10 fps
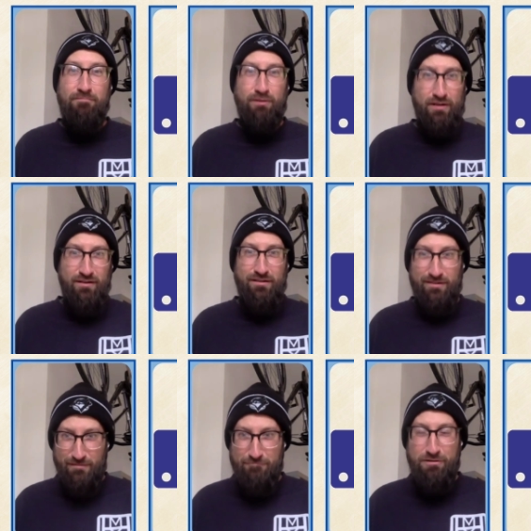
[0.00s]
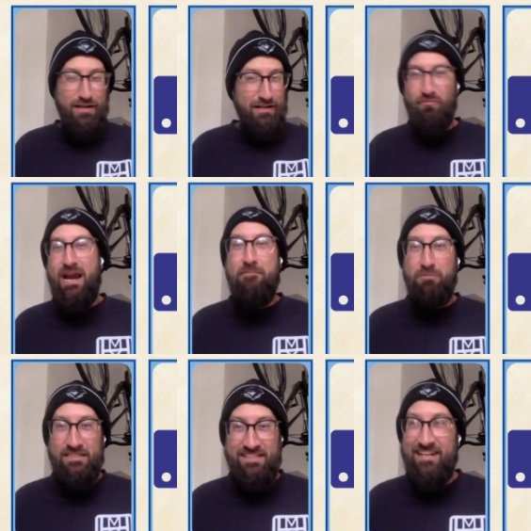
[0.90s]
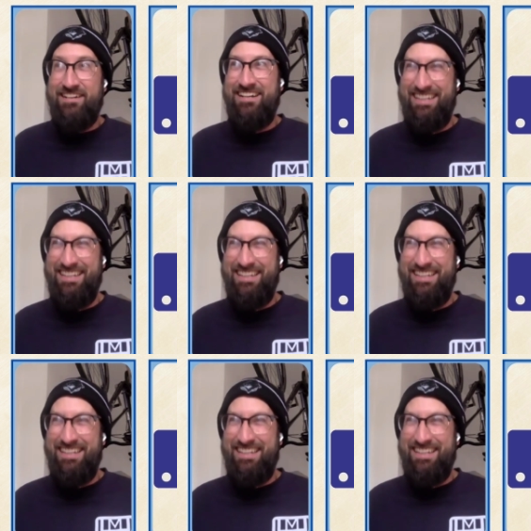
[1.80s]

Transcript: Put in a ramp, we said.